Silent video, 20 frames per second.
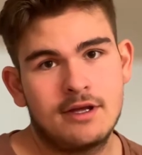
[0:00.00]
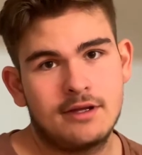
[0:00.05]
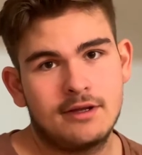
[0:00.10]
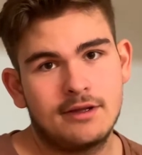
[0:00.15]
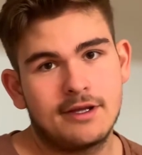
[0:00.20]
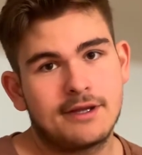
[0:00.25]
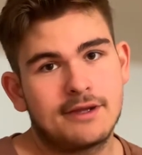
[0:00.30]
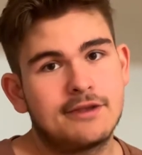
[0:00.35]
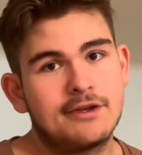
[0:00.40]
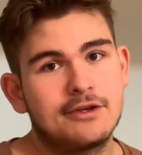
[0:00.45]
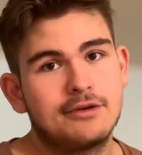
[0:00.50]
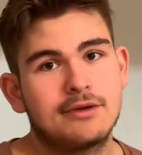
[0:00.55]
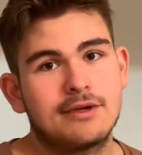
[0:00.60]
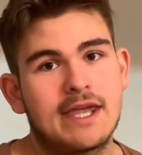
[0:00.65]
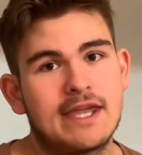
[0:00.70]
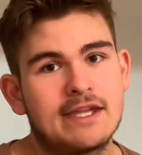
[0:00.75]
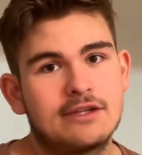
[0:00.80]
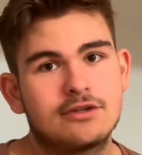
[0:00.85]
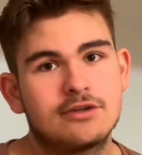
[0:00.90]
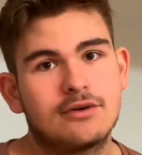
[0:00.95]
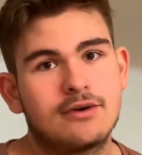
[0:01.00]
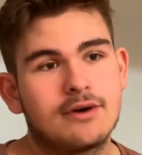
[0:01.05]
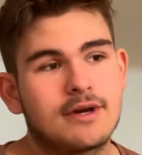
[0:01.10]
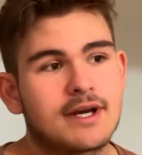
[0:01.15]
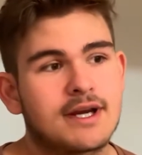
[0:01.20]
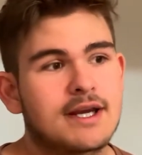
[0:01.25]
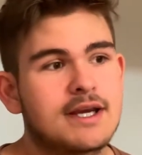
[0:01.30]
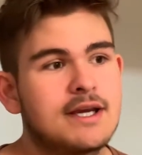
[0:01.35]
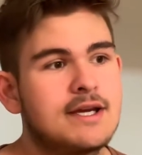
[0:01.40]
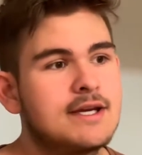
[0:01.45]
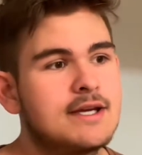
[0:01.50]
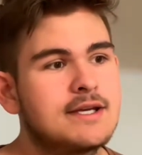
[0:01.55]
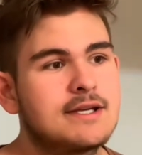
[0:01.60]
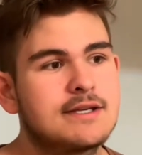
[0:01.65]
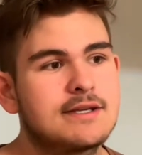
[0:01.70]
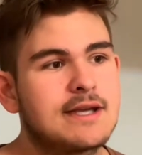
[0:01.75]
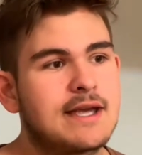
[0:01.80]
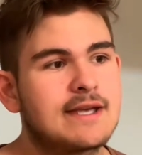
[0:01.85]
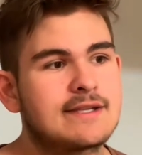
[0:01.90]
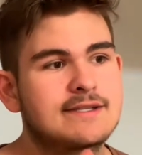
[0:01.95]
Like the new GAIT Torque
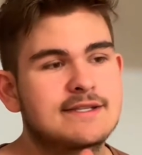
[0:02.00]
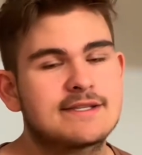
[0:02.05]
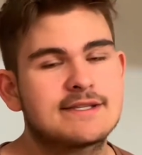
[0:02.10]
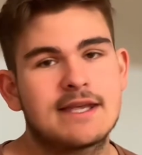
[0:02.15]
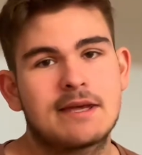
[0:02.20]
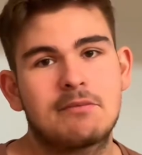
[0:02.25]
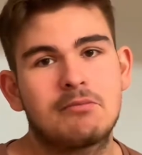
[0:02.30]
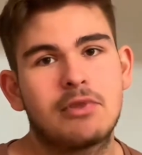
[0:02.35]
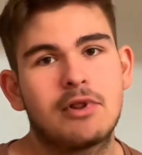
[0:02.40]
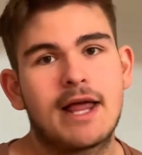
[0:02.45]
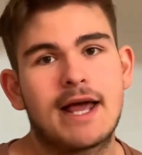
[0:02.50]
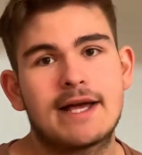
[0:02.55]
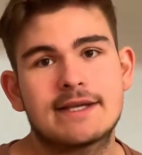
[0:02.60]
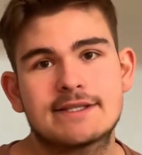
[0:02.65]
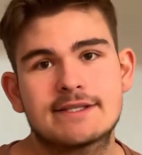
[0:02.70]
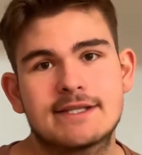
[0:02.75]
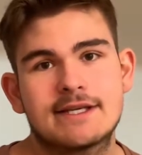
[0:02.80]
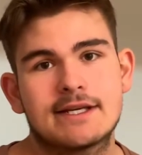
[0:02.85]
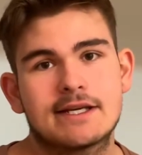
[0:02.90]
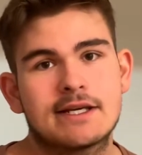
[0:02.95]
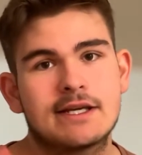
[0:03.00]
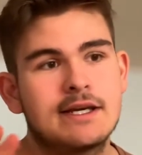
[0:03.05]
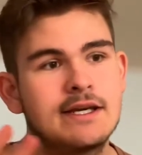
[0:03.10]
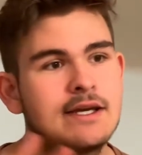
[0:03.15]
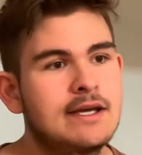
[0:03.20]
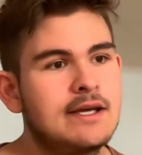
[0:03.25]
has the same plastic